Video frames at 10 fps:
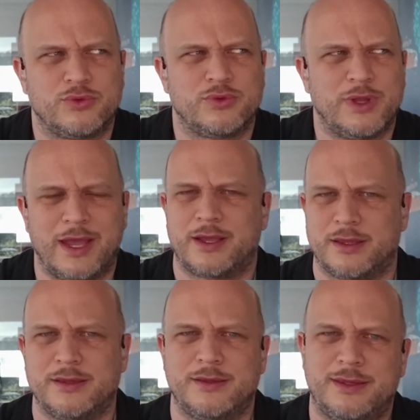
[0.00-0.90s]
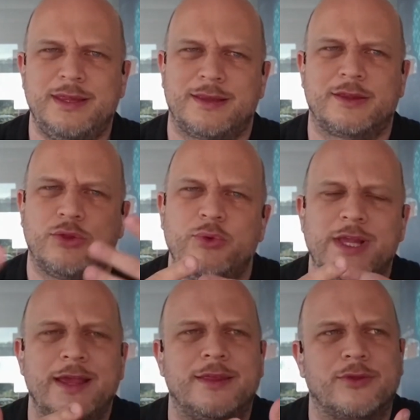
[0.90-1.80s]
like these three
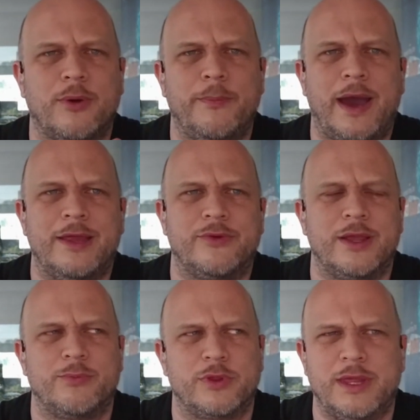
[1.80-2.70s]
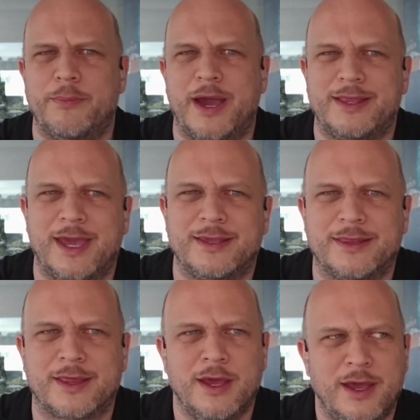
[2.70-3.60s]
lenses combined, right? What they might get
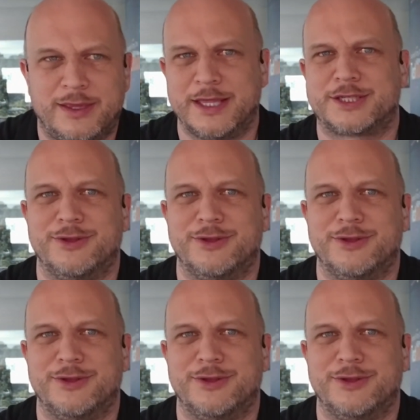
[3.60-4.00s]
is attached